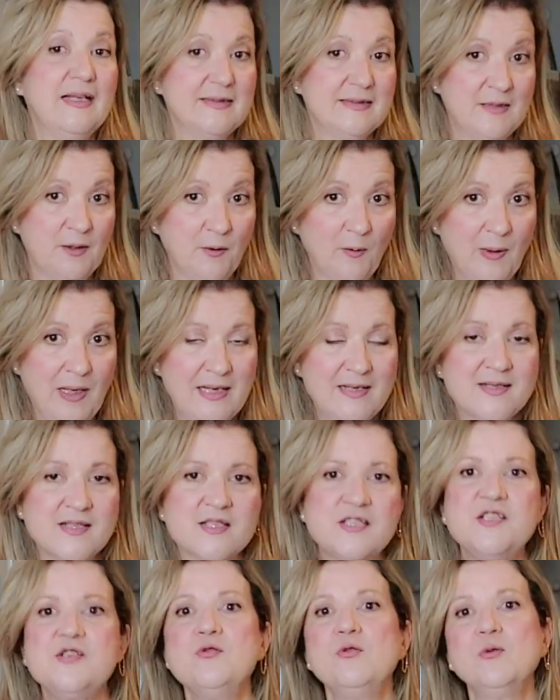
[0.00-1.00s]
the
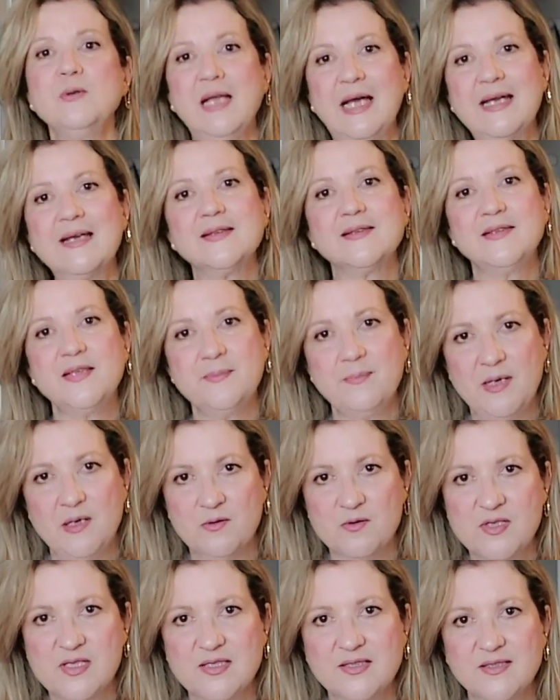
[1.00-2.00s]
ones you like the
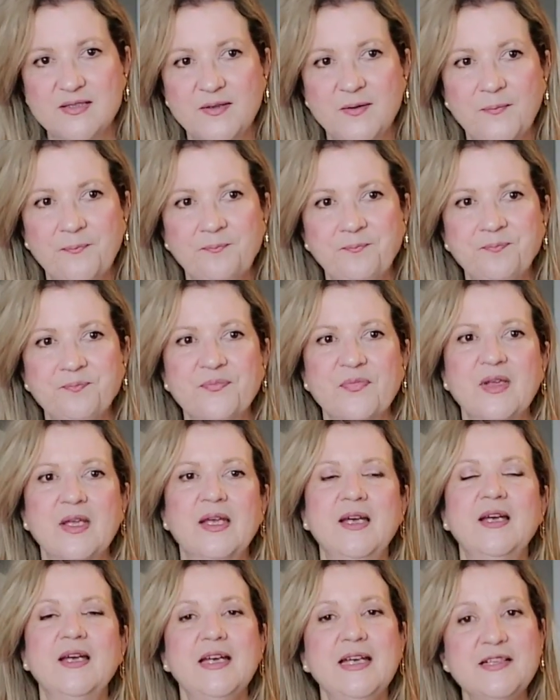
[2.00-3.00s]
most,
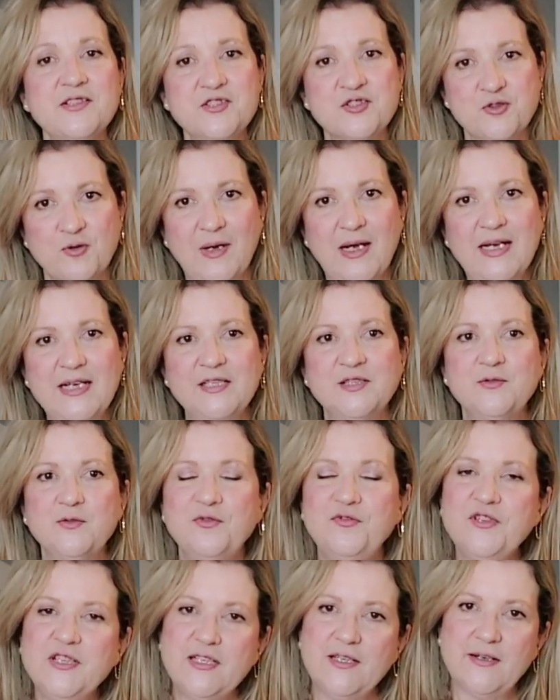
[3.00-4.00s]
and try to
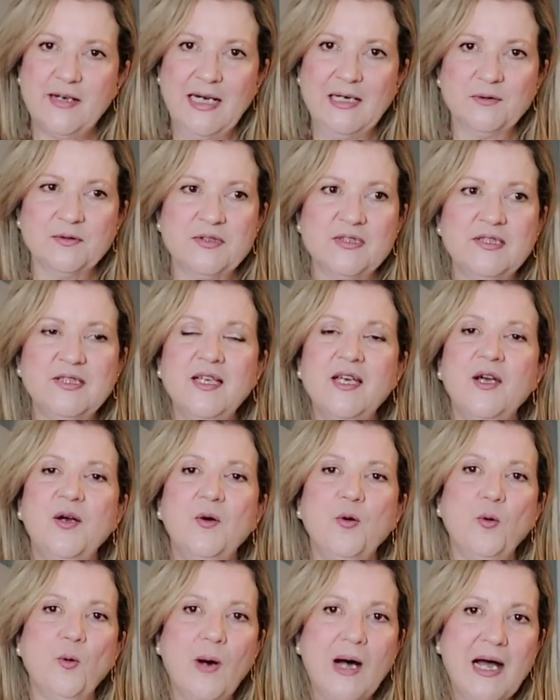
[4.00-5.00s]
figure out
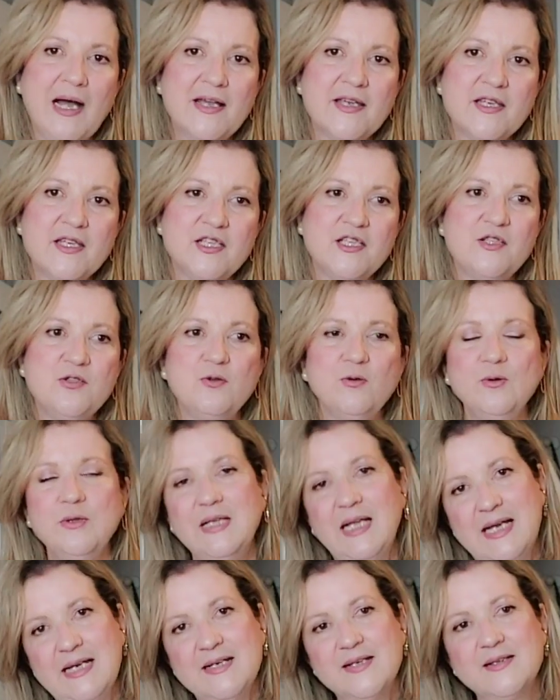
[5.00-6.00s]
why you
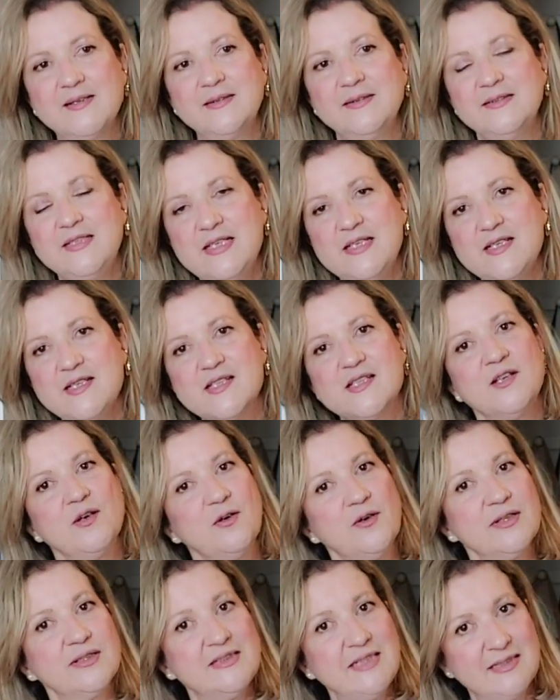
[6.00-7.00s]
like this
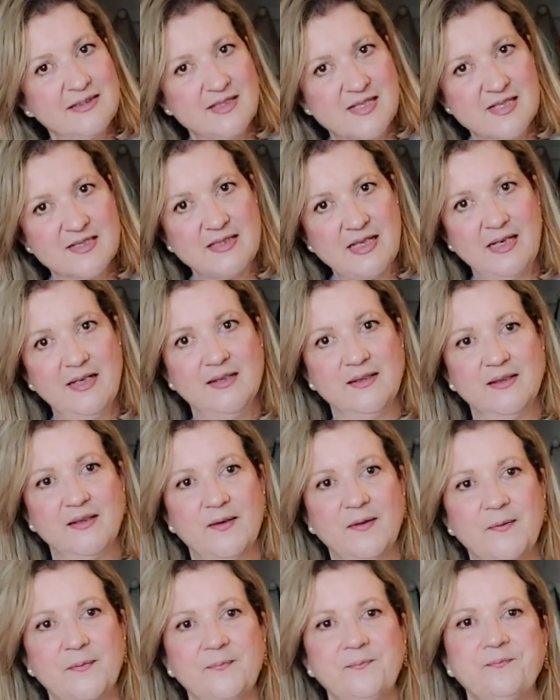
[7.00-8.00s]
or that style.
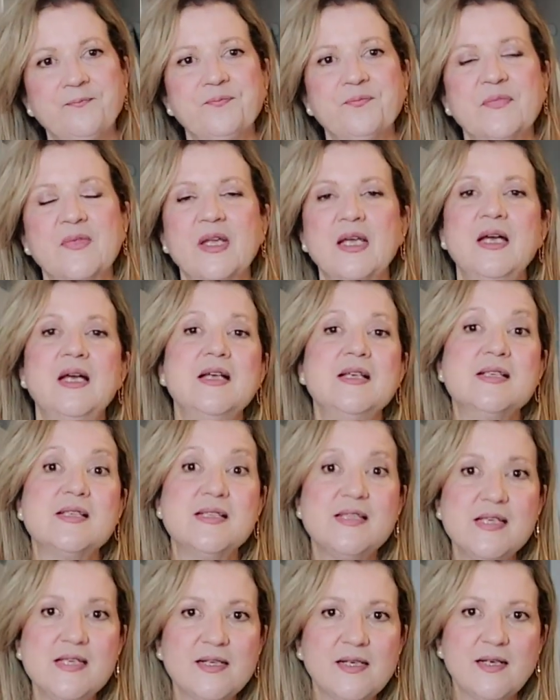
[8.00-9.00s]

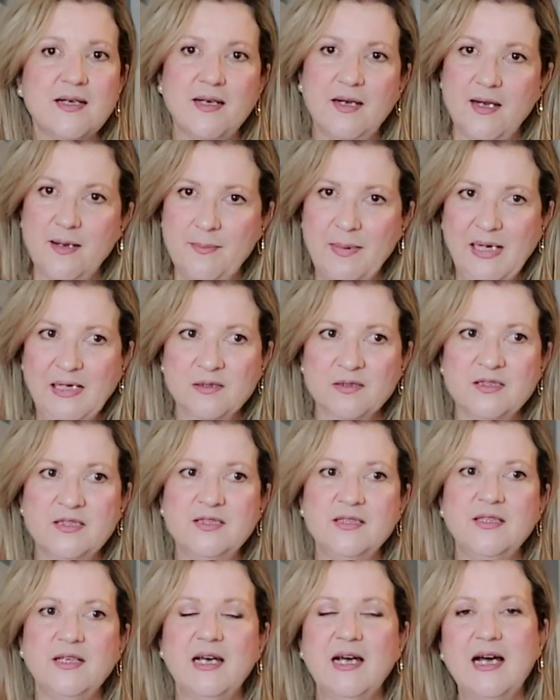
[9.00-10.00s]
Think about
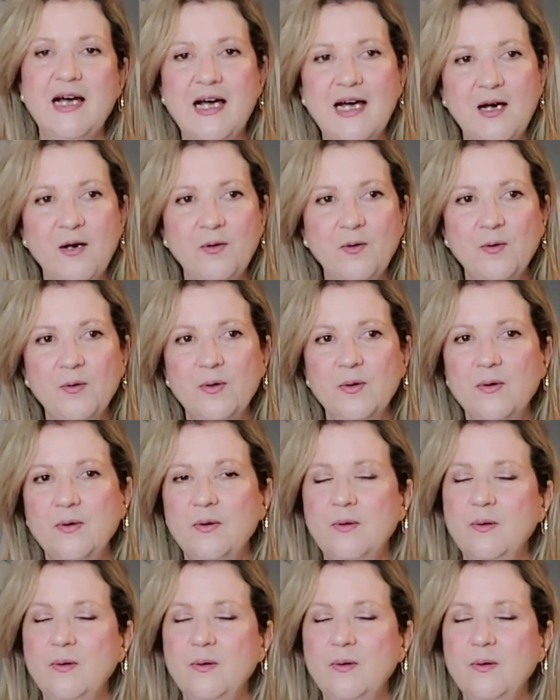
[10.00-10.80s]
how